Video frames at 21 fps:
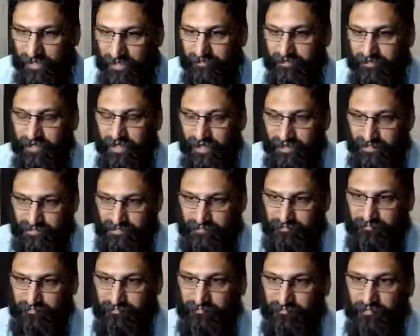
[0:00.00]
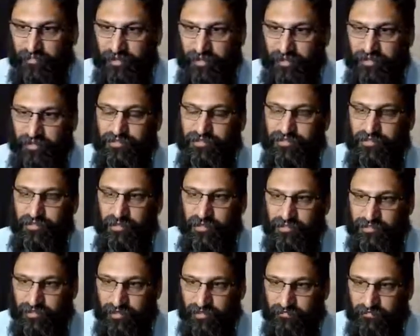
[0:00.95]
yes, there is a lot
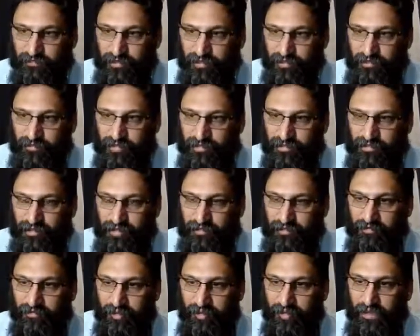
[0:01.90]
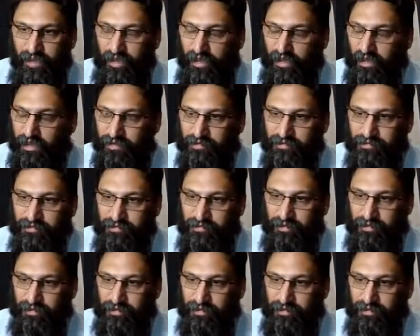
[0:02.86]
of suffering right now, and